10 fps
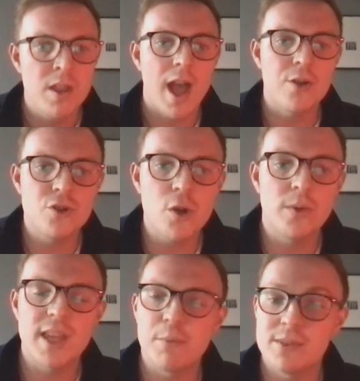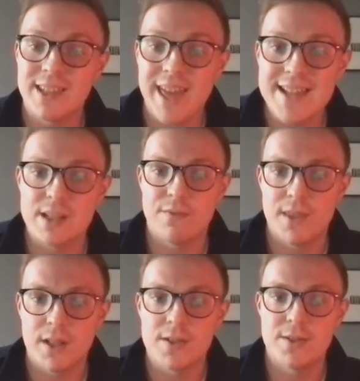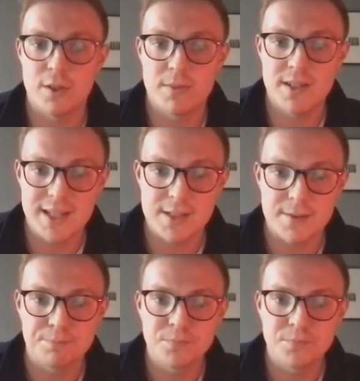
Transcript: And Joe was able to cater for the consumer need.